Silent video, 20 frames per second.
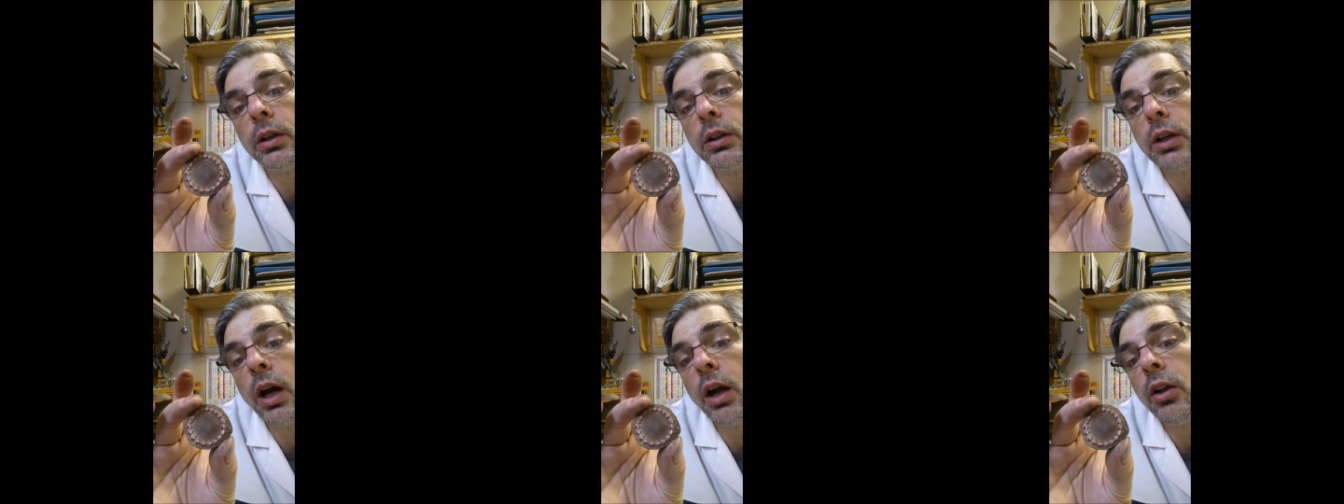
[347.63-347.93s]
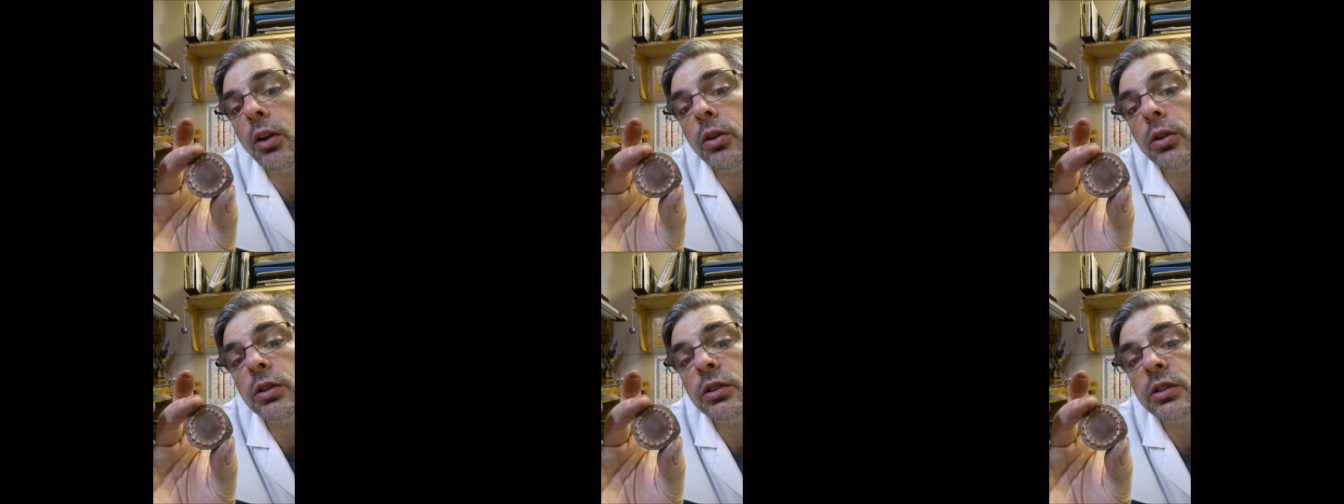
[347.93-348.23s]

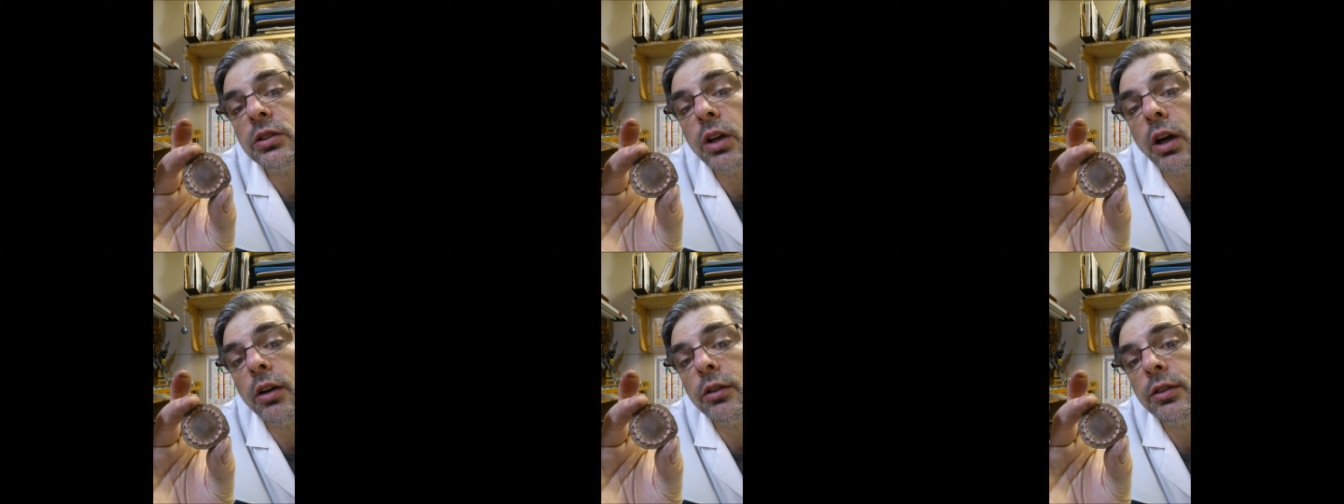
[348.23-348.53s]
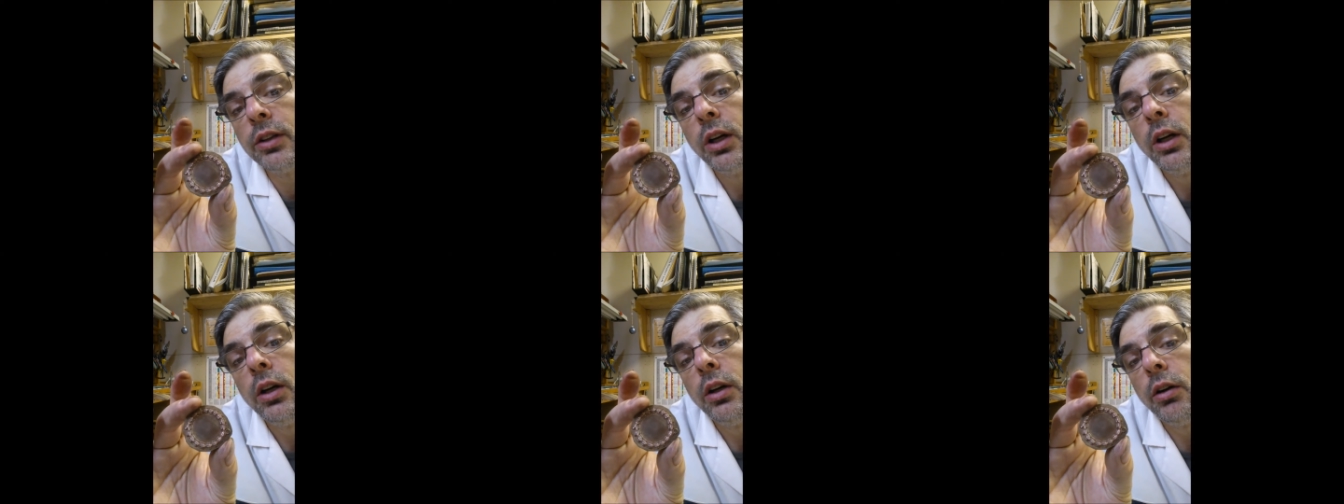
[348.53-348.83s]
color and
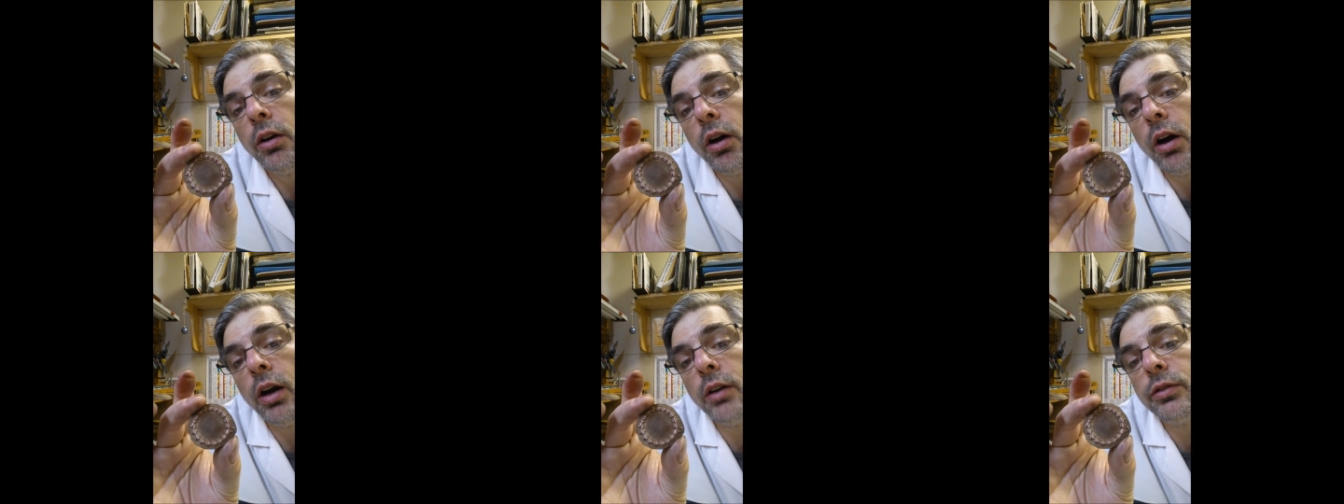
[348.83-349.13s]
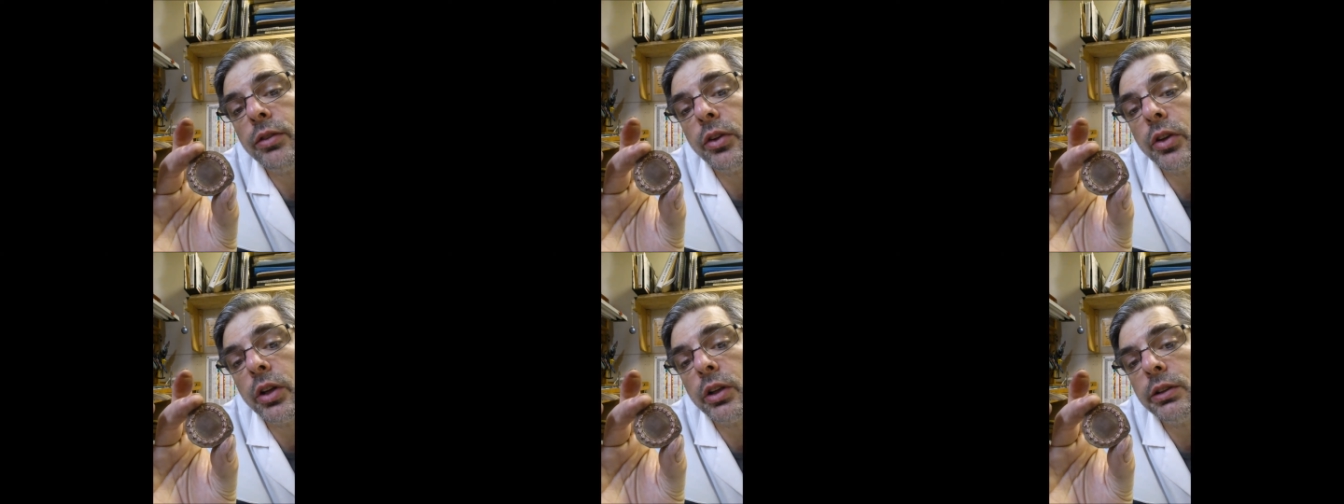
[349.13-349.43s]
stuff
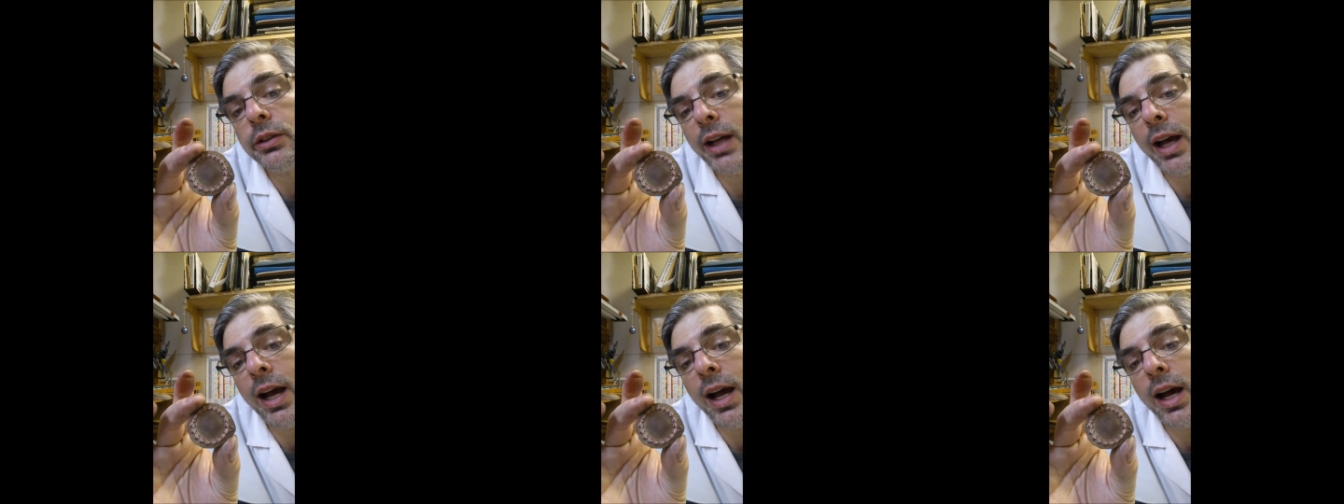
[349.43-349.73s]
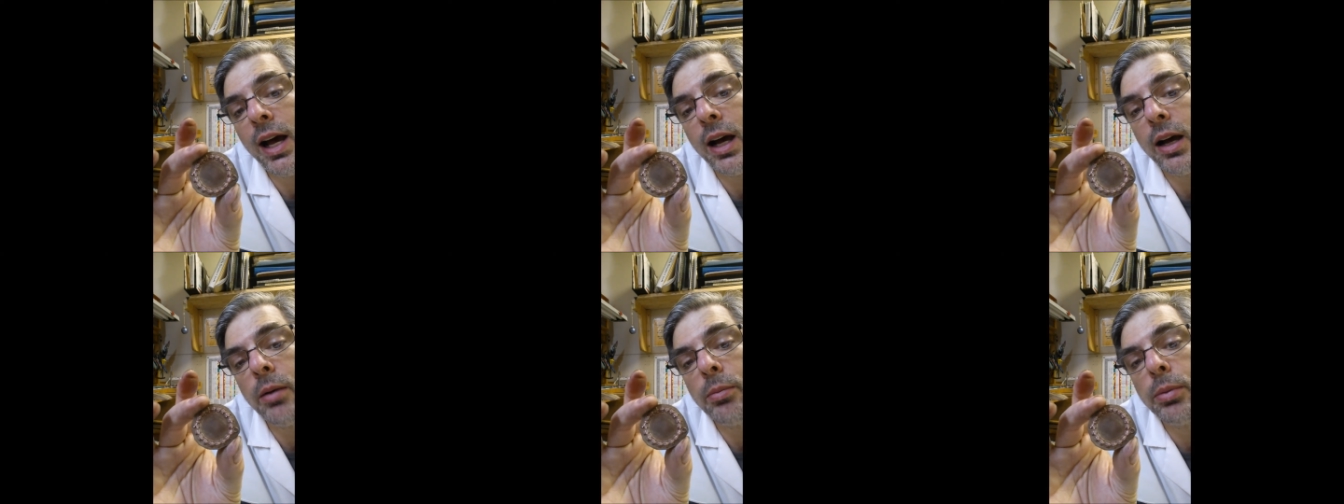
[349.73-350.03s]
off of the
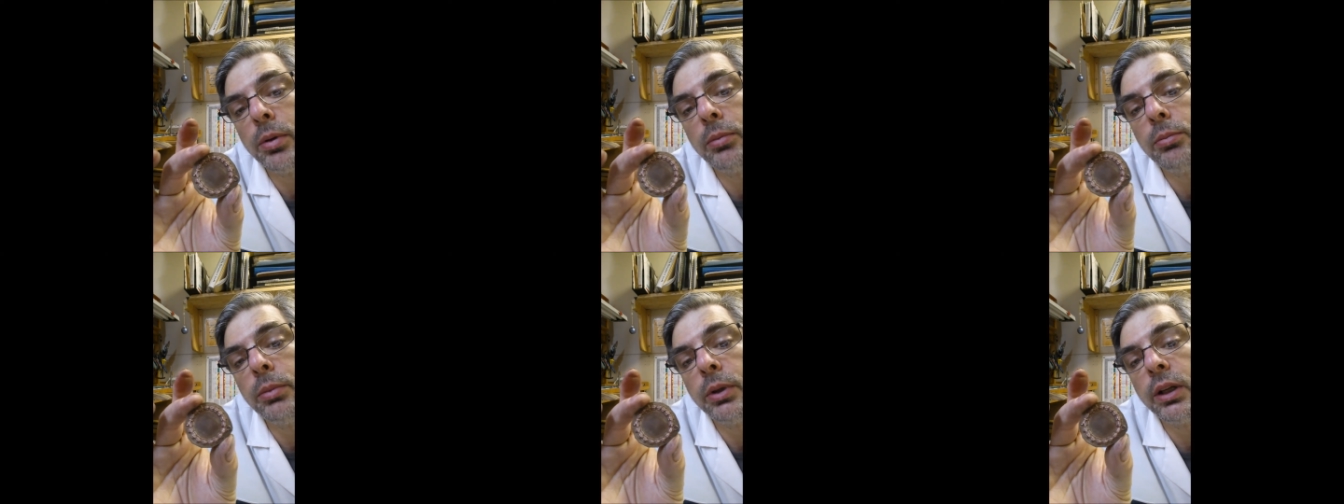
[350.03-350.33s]
top,